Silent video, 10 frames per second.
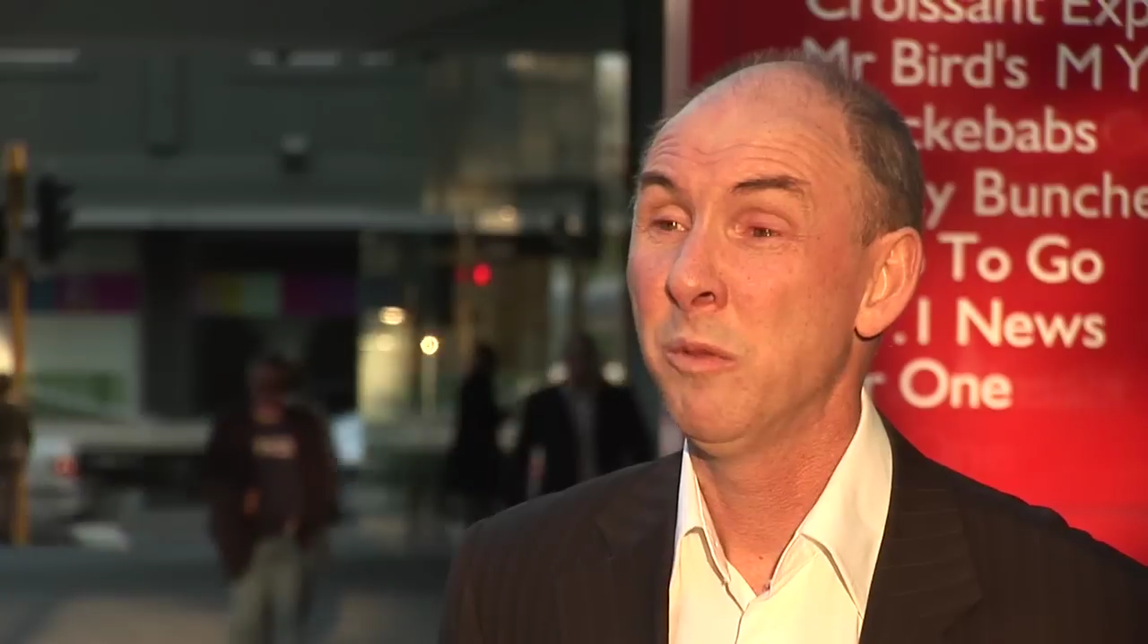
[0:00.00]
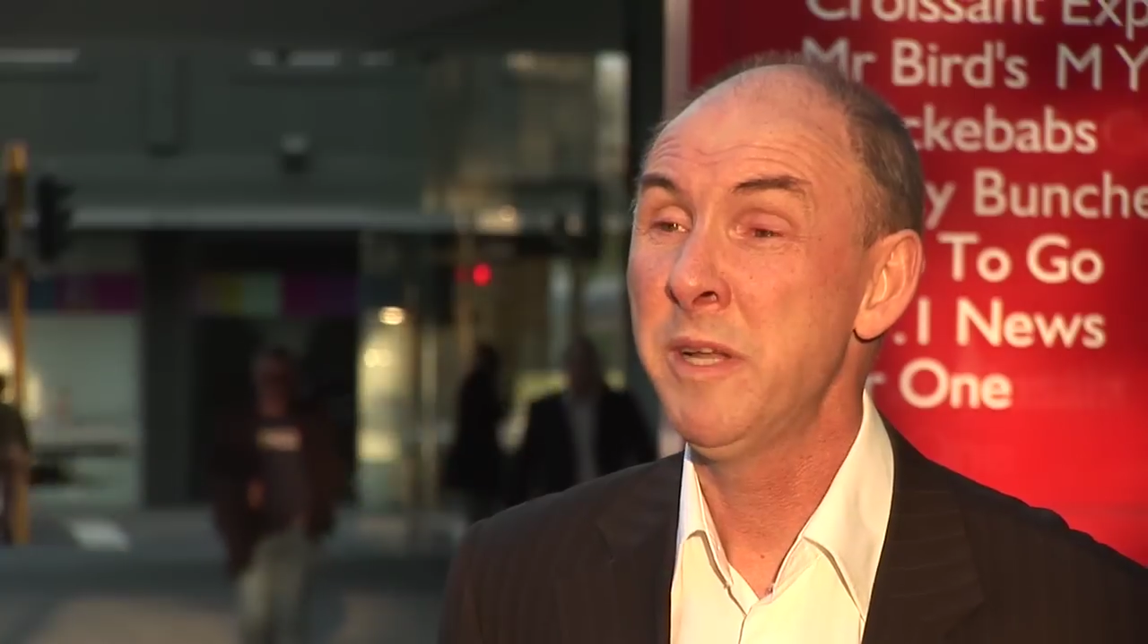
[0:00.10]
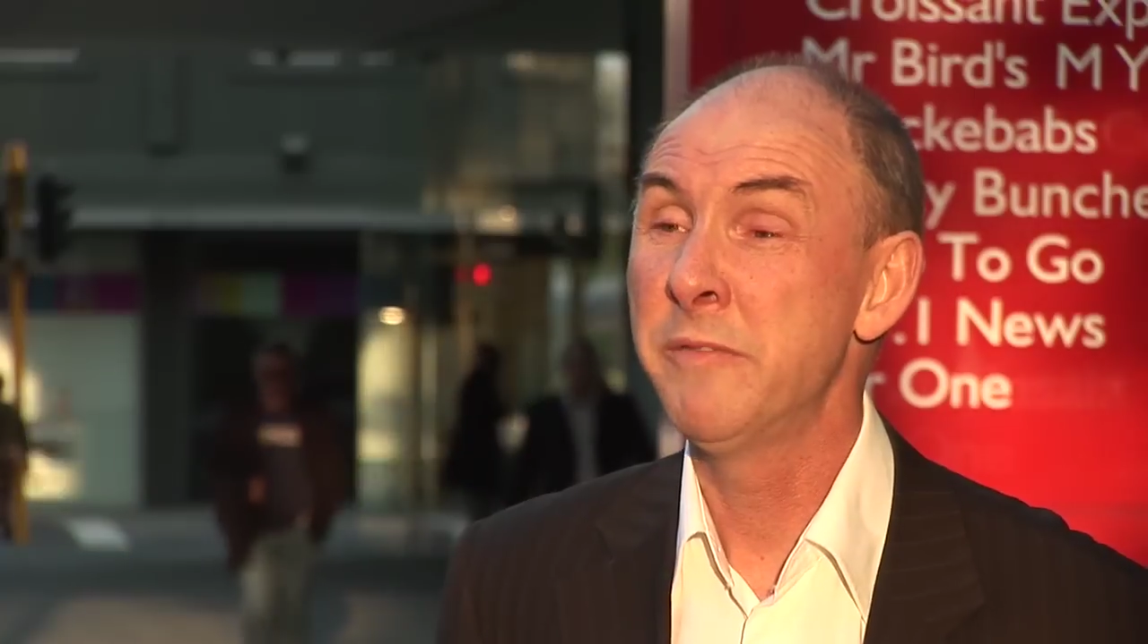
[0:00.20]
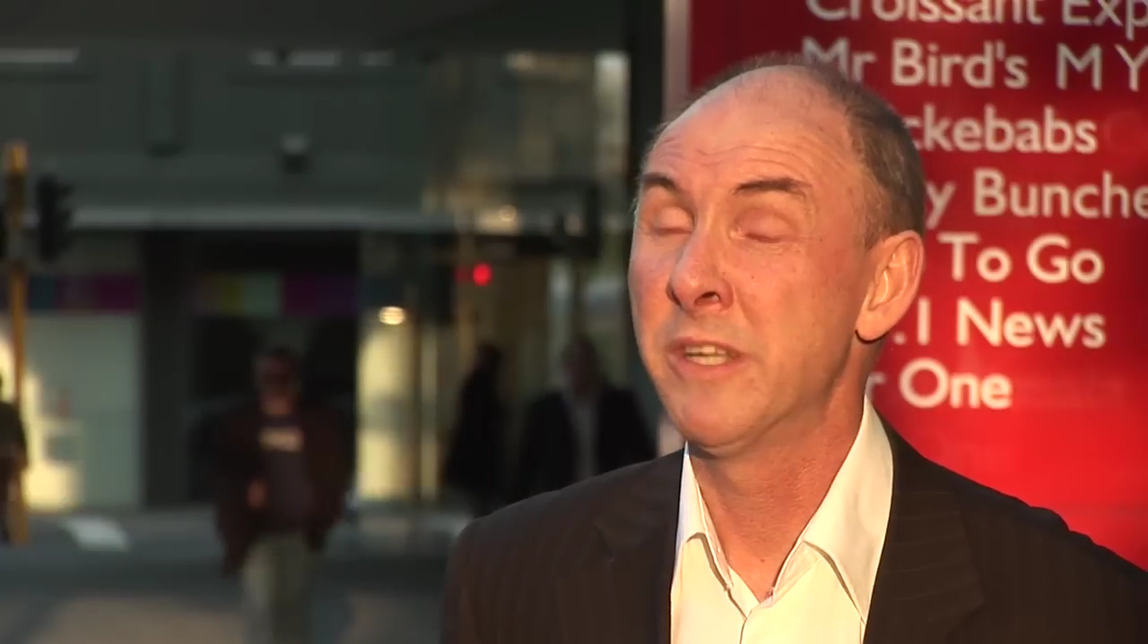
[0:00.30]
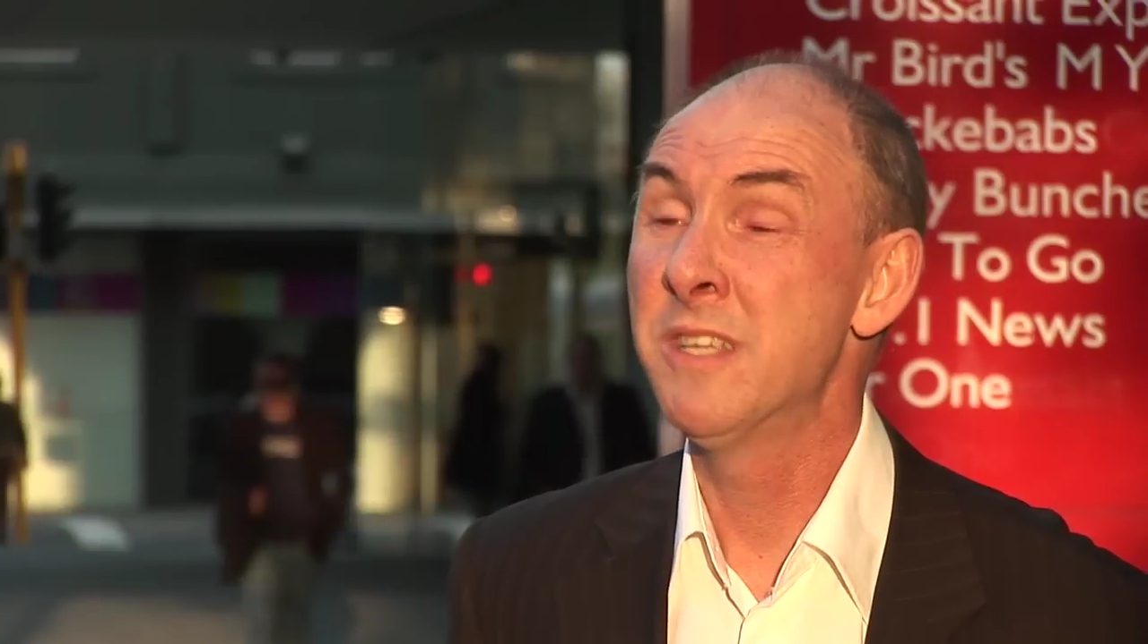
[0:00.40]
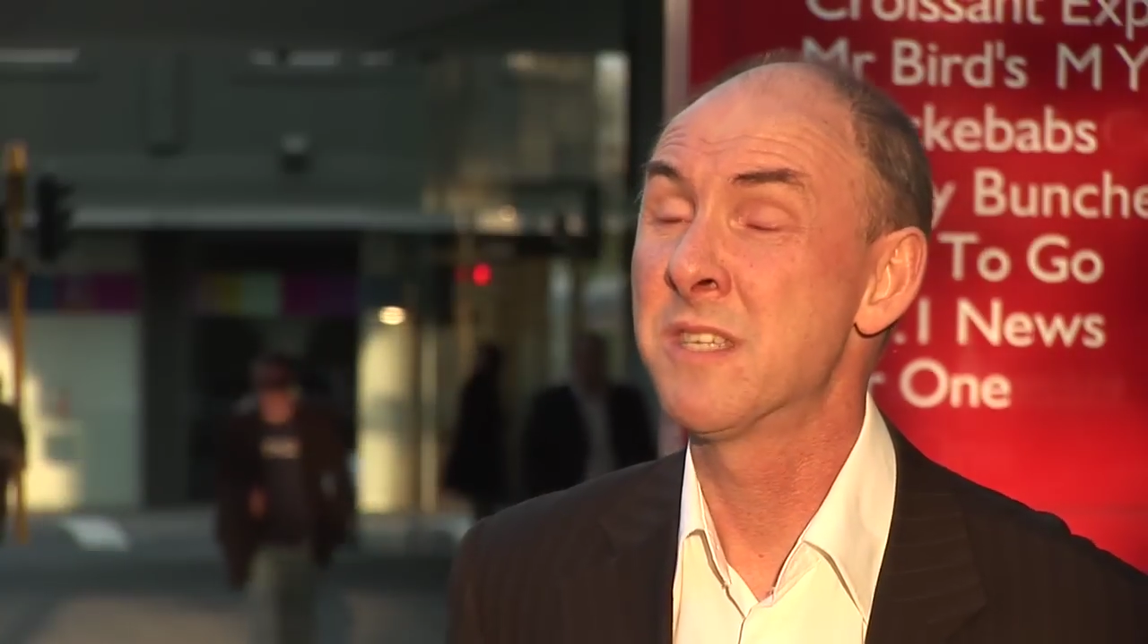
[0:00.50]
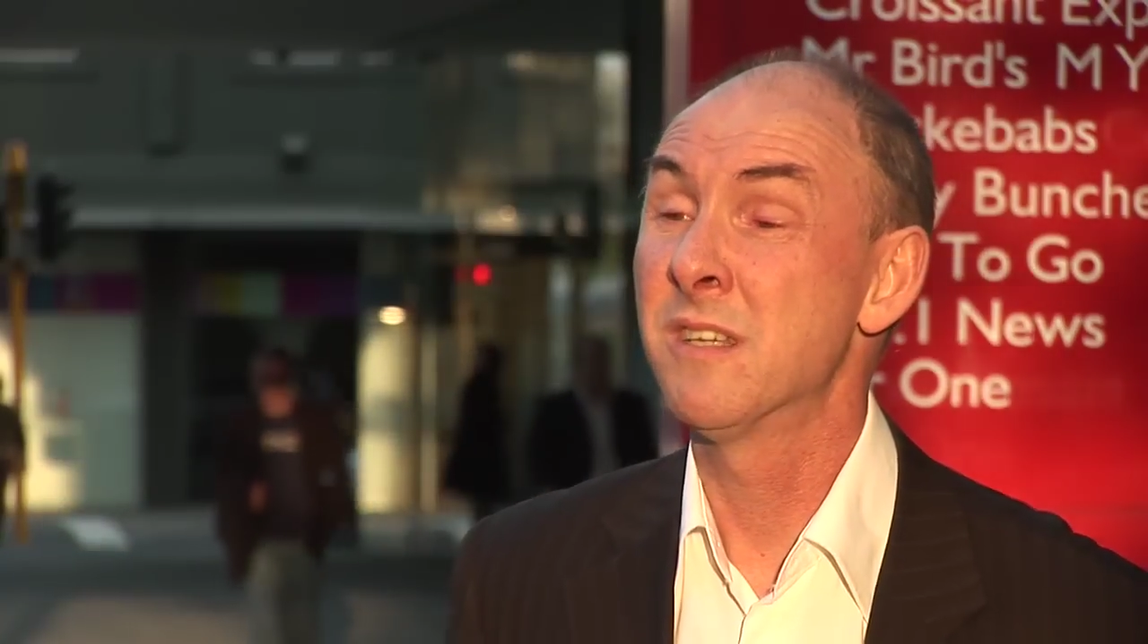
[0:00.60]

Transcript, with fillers: The benefit is